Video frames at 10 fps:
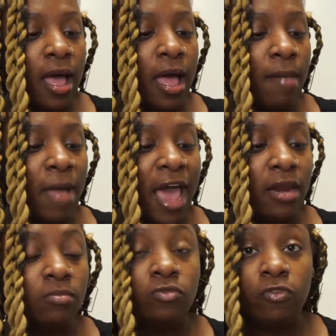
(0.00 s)

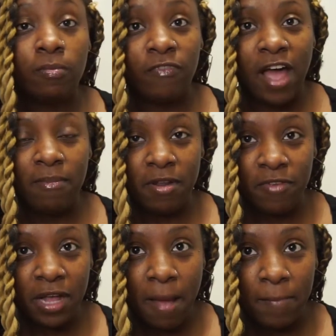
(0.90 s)
items from 5
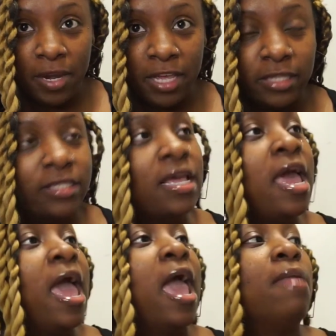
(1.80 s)
different companies.
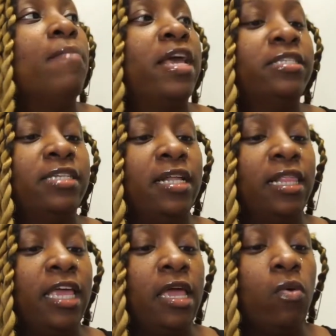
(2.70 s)
And
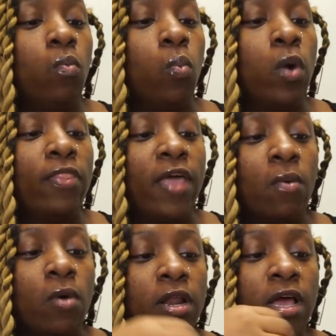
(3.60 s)
basically what
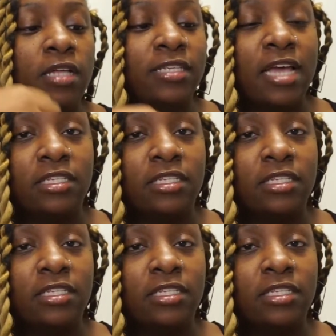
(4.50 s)
they want us as